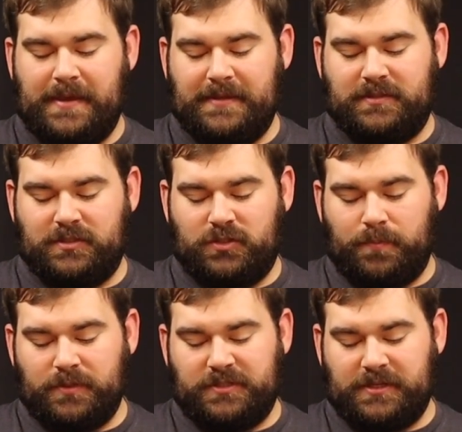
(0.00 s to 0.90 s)
It's the
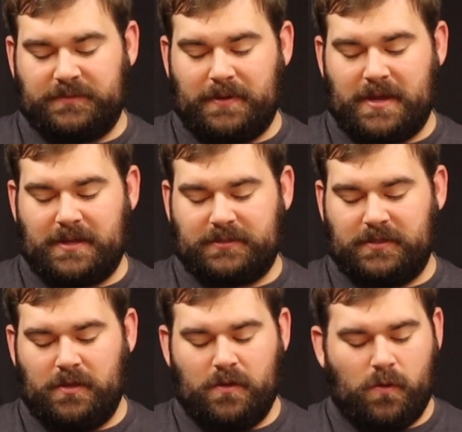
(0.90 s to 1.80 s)
Super 6 box,
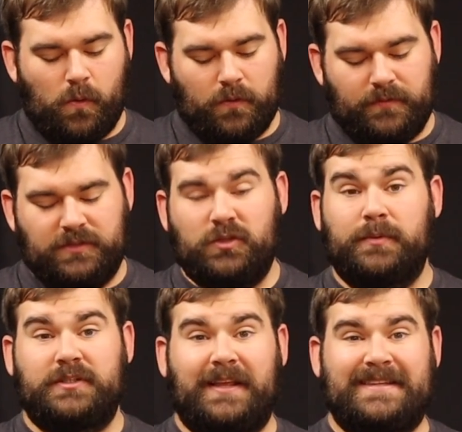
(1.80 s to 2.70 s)
or the
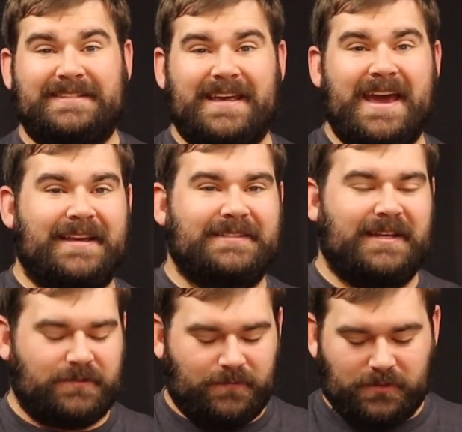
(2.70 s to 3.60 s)
Super 6 sack is
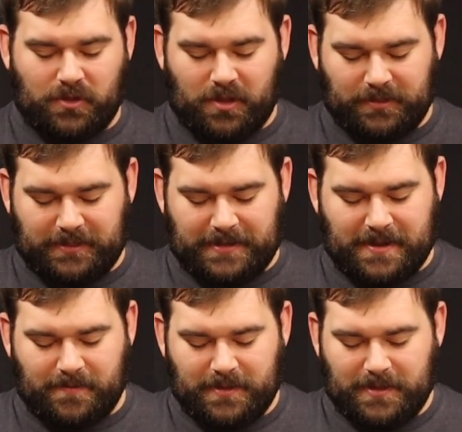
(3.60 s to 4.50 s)
actually what they're calling it
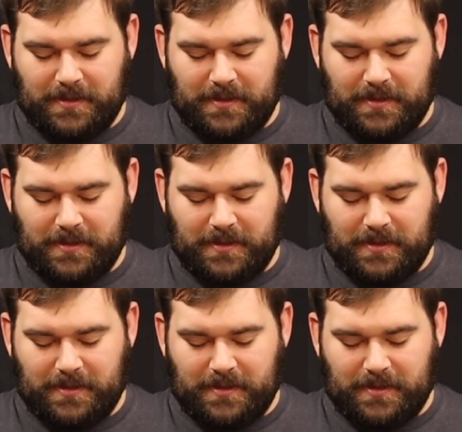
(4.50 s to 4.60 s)
now.